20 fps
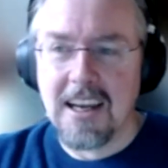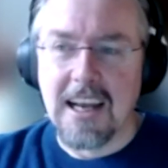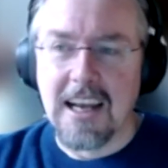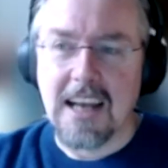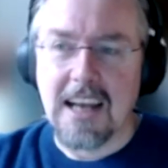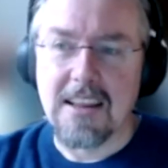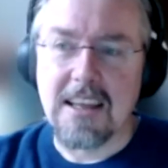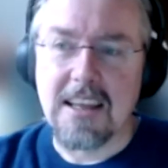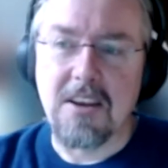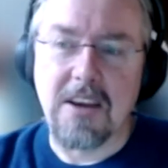
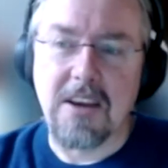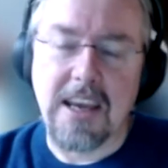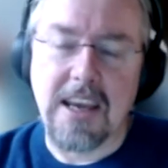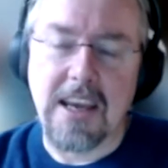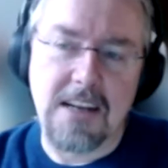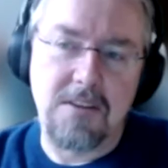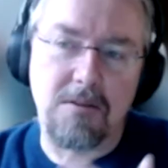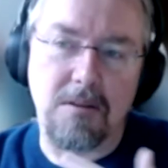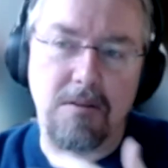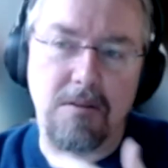And then you get
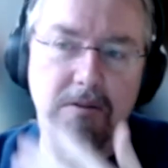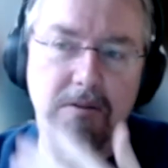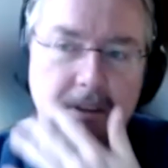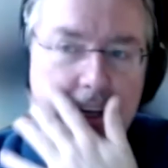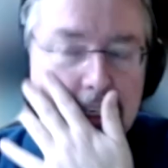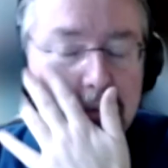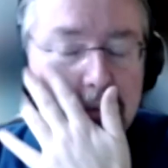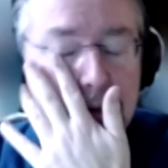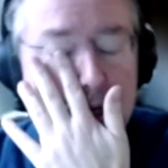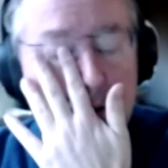into a
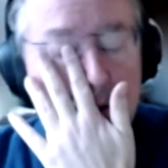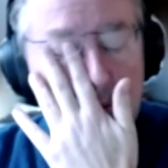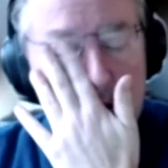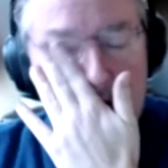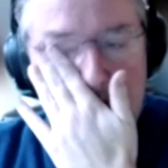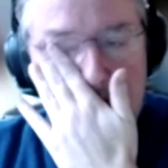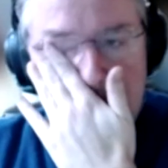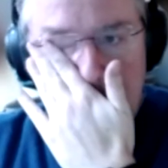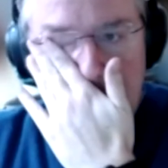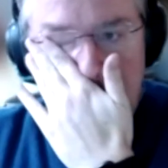phase where they
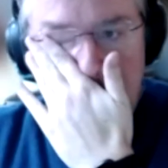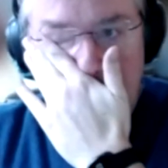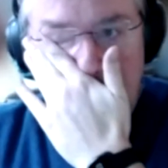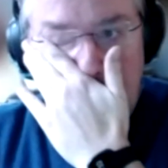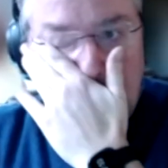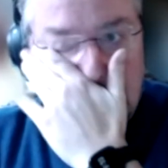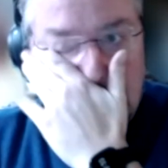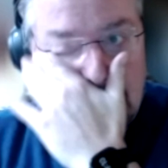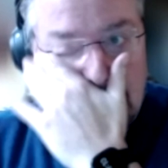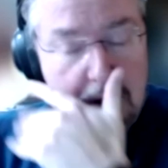really start,
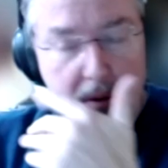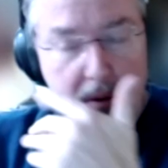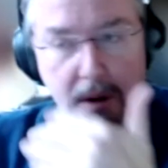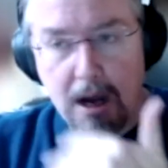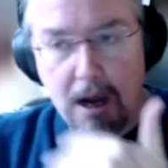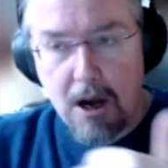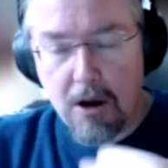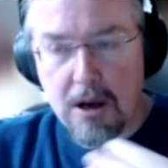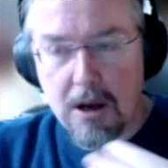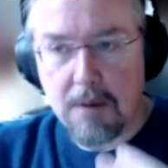okay,
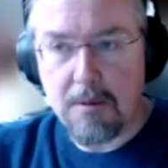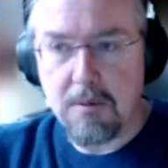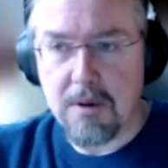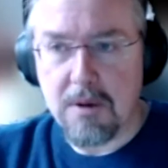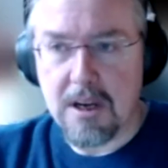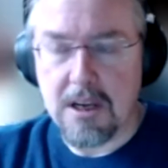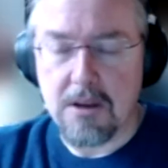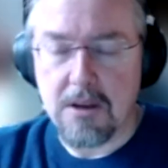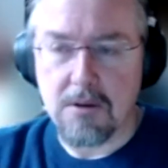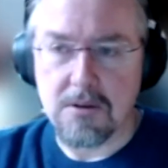how can we
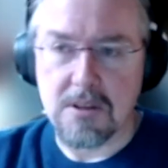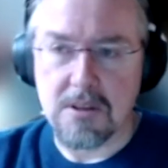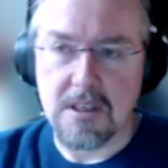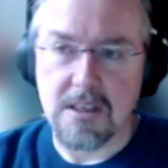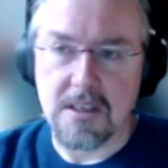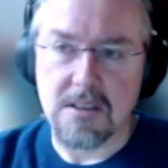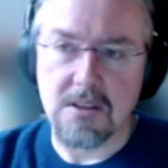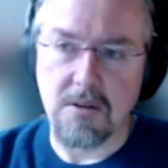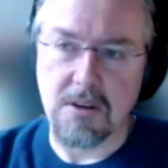really use this?